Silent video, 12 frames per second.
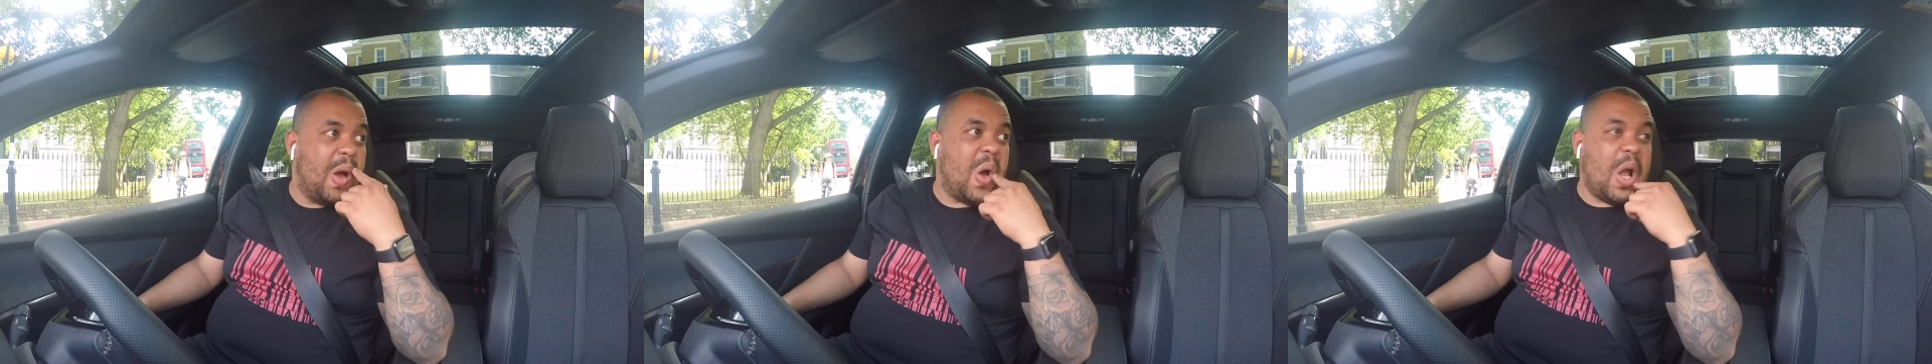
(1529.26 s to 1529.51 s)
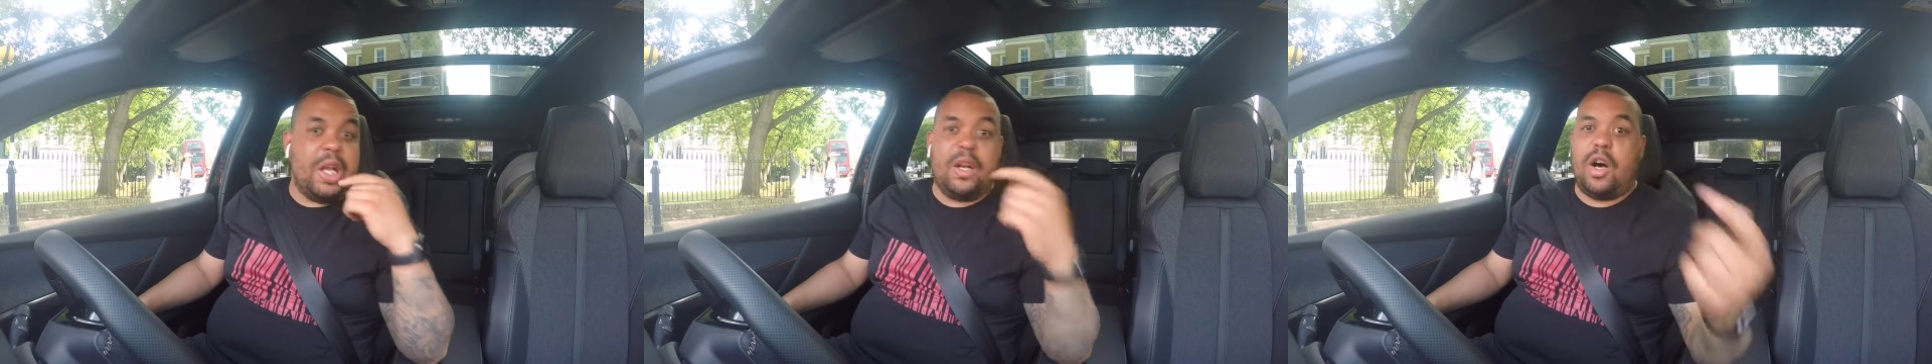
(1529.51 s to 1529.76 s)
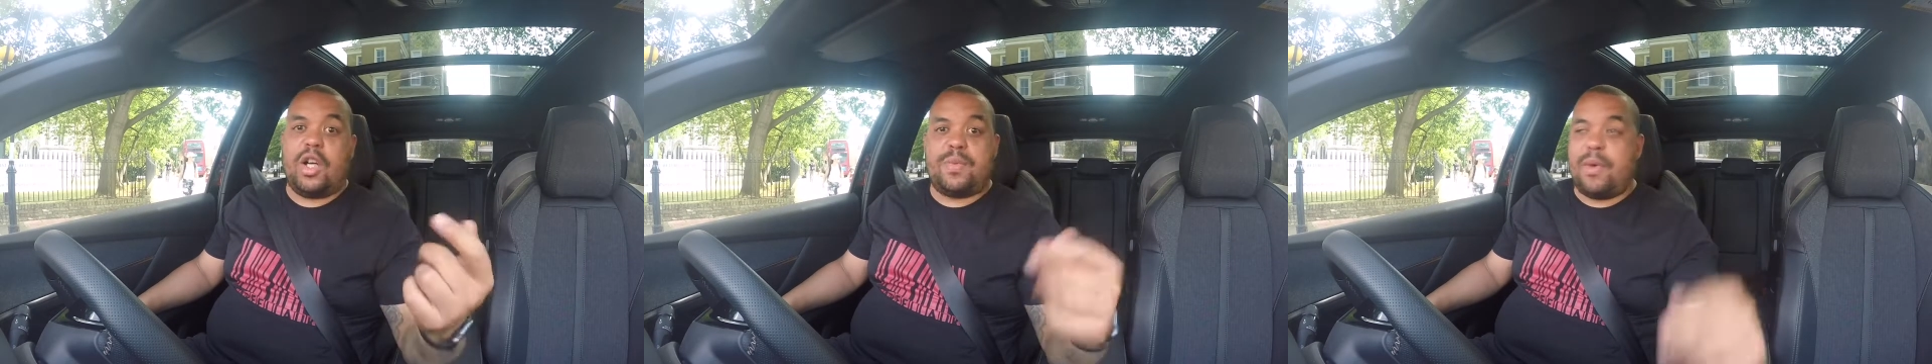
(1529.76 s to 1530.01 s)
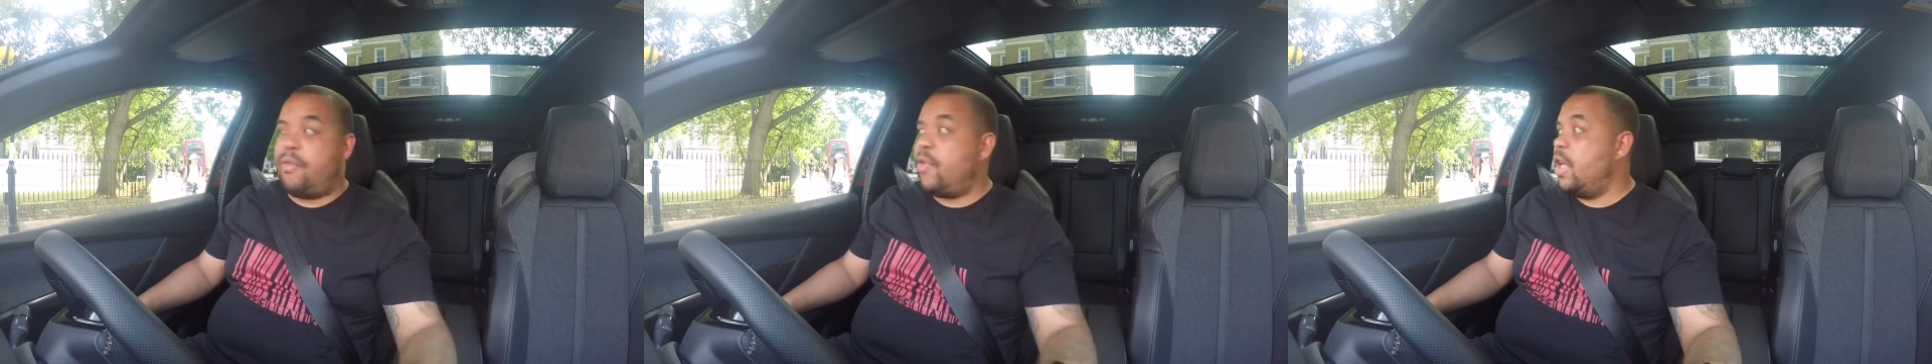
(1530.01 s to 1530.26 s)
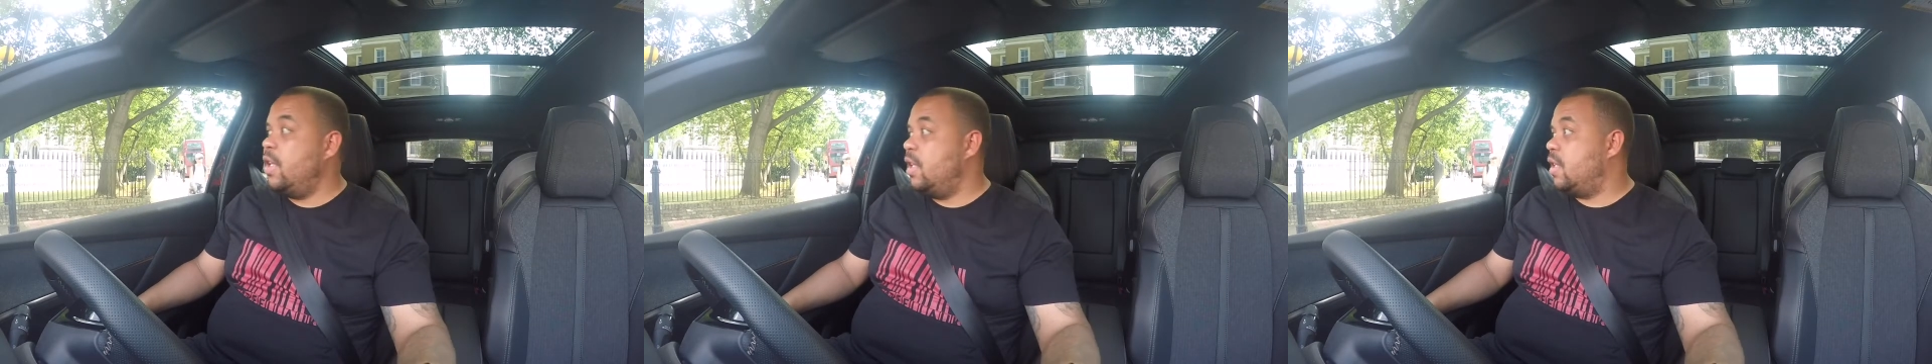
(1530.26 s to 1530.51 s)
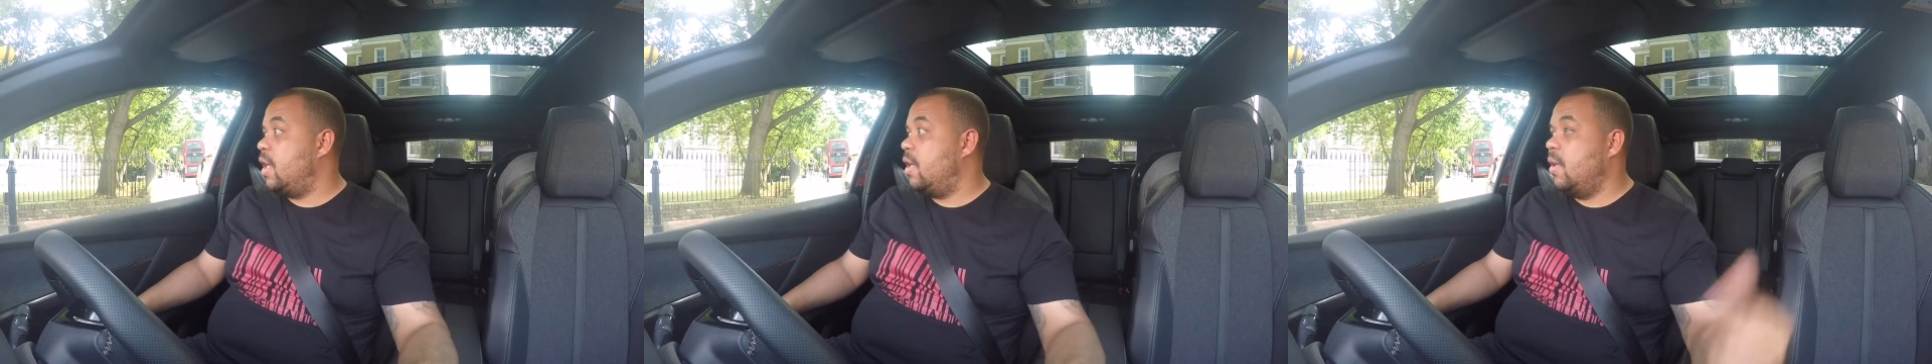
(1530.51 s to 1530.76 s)
I did ask my friend. He
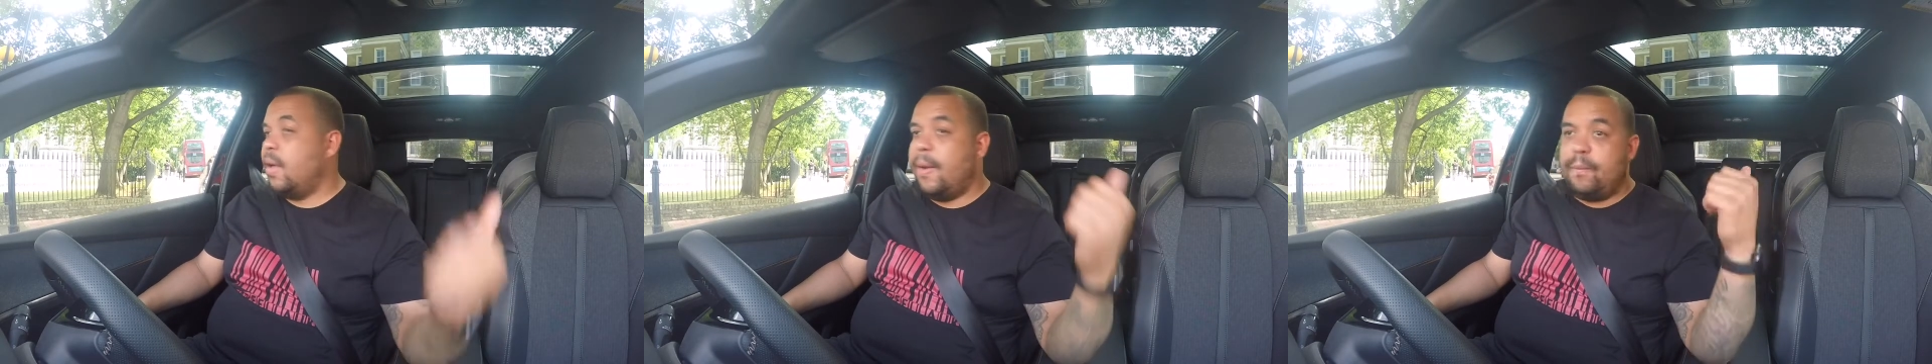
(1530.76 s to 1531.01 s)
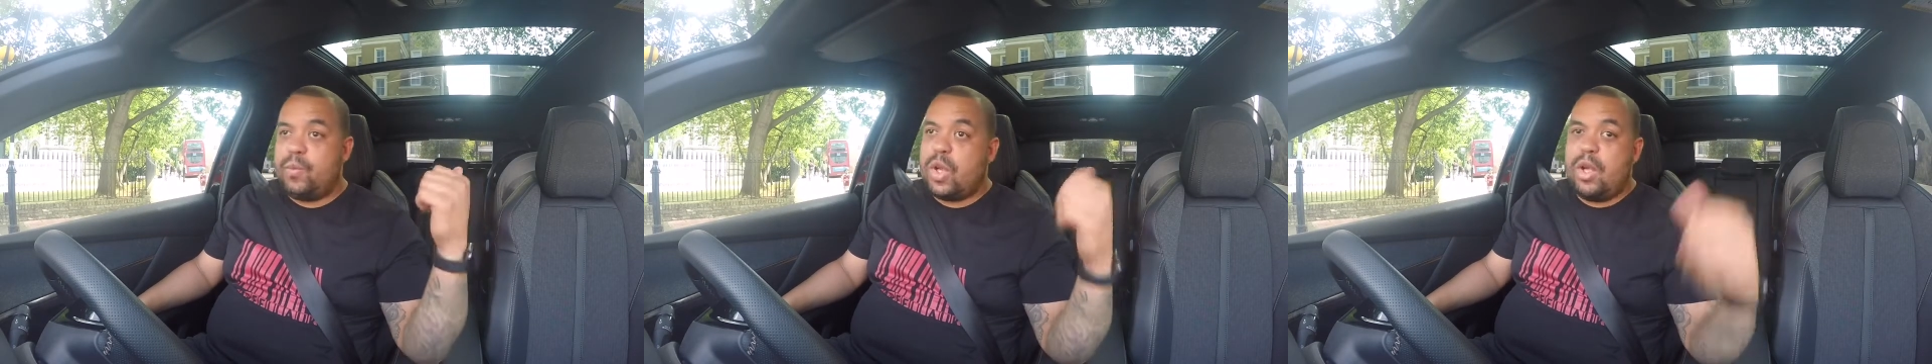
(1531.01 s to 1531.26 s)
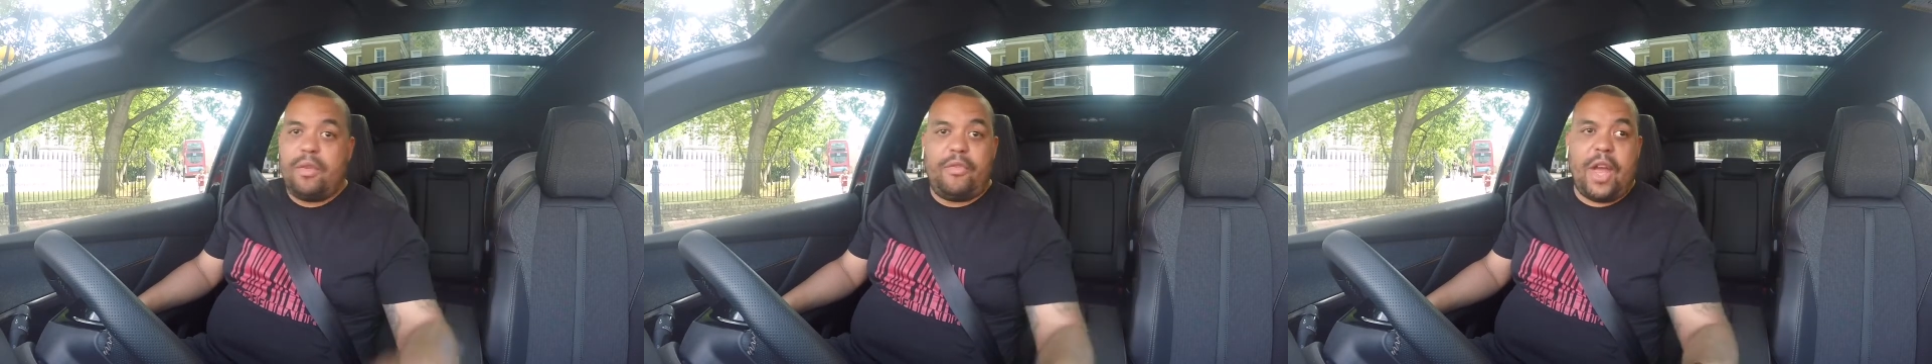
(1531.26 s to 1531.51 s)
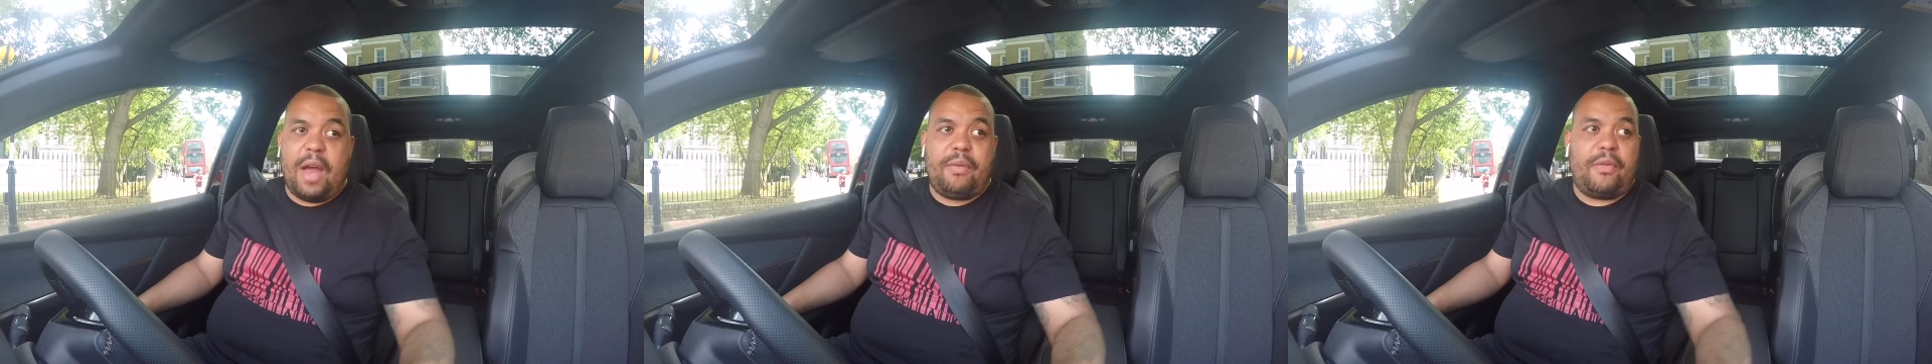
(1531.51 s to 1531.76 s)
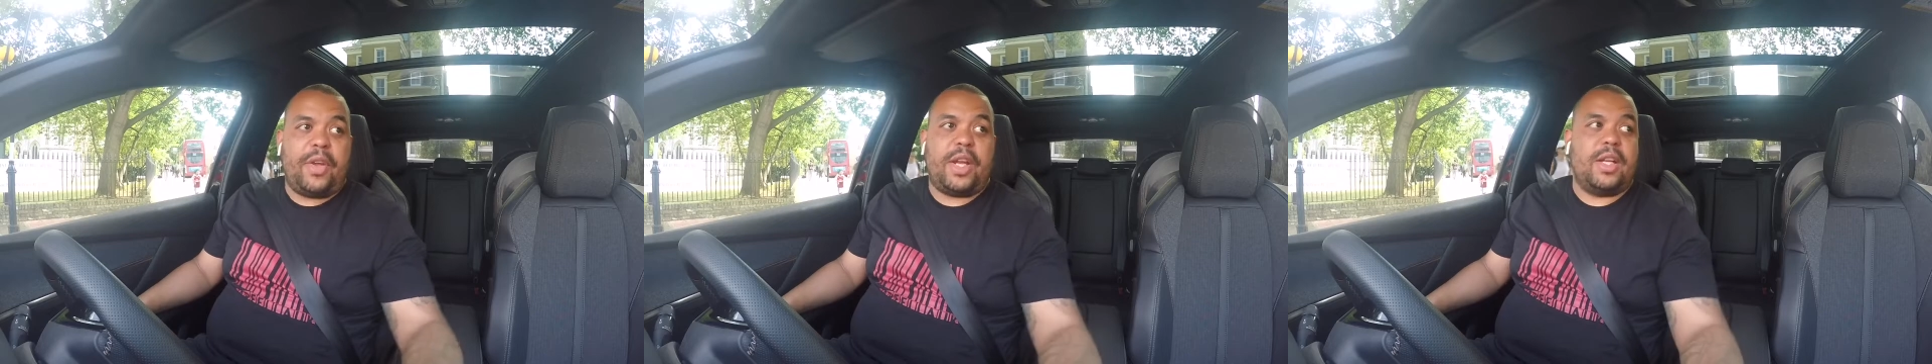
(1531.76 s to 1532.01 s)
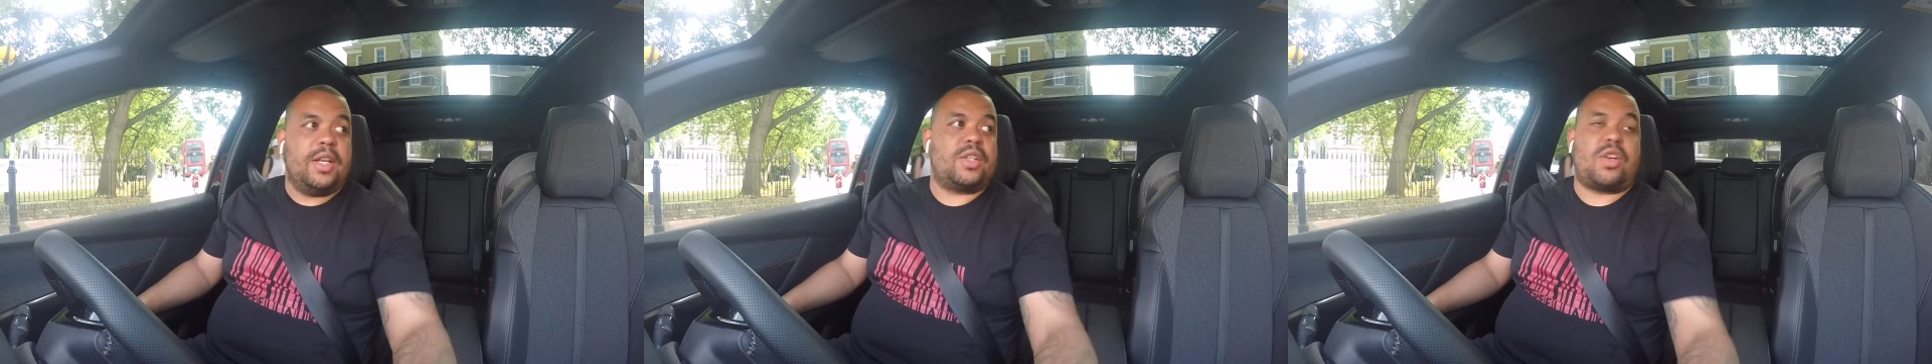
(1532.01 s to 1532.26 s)
said fit everything
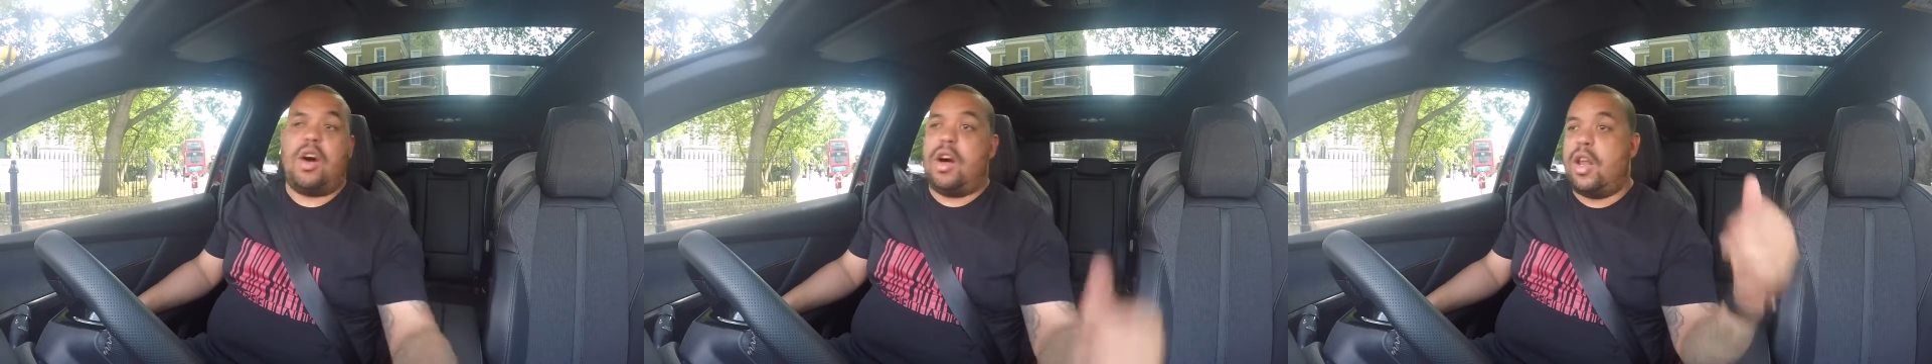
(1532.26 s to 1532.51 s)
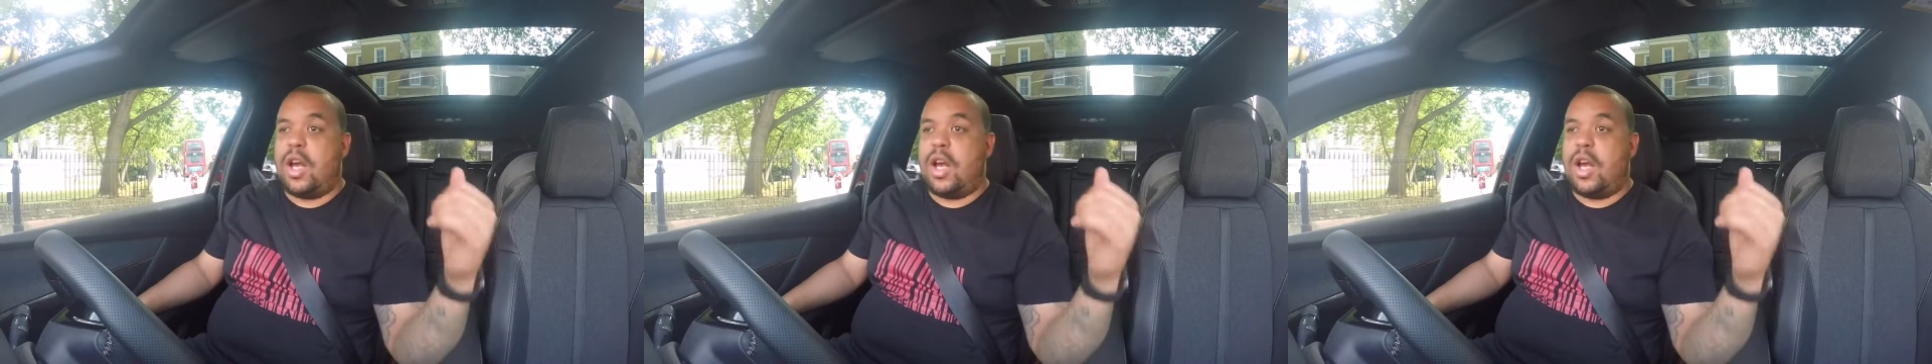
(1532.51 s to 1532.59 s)
in this car.